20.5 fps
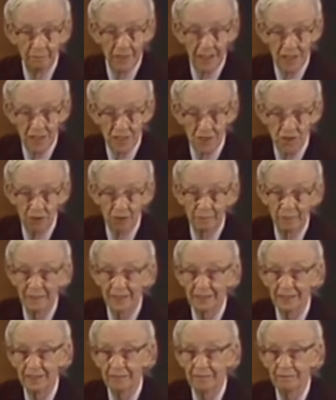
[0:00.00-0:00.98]
easier
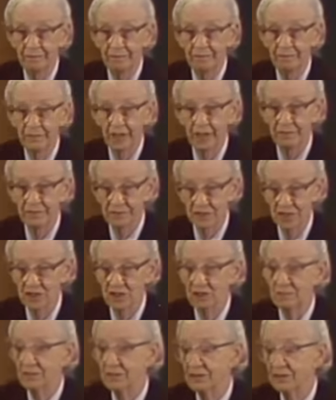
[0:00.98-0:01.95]
building of
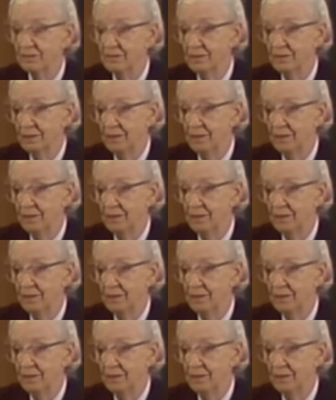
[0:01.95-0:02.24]
systems of